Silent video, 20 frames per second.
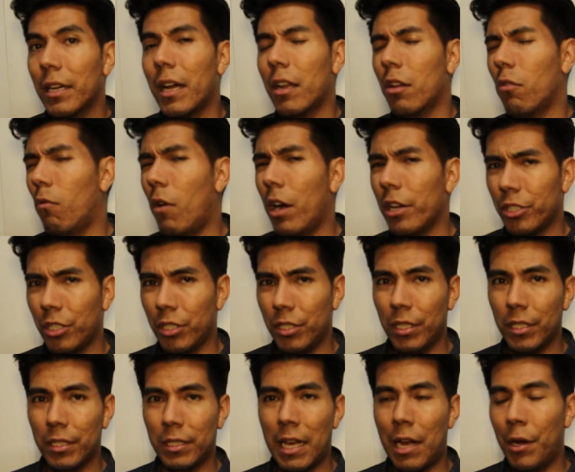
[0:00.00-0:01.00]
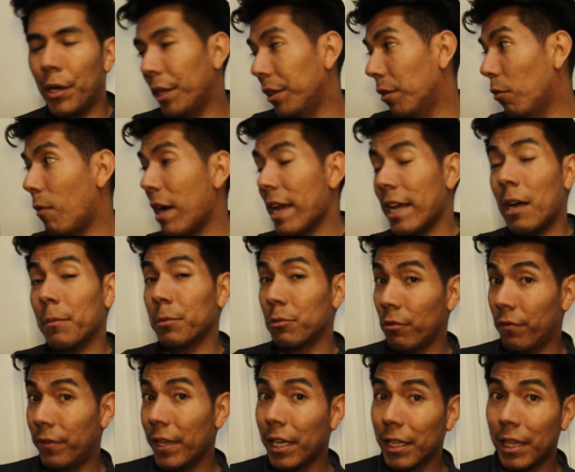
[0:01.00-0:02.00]
kind of washes this out, and the white helps
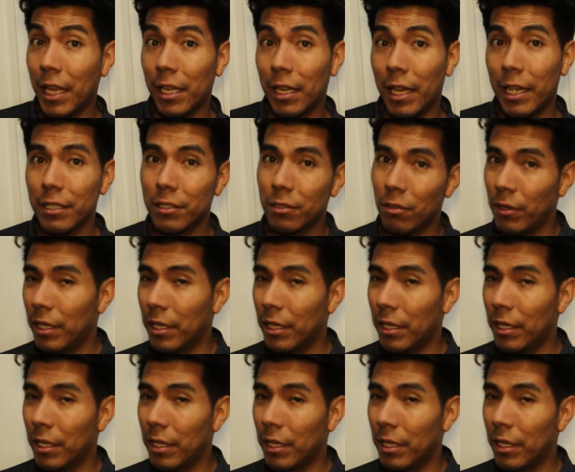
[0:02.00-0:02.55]
reflect that light.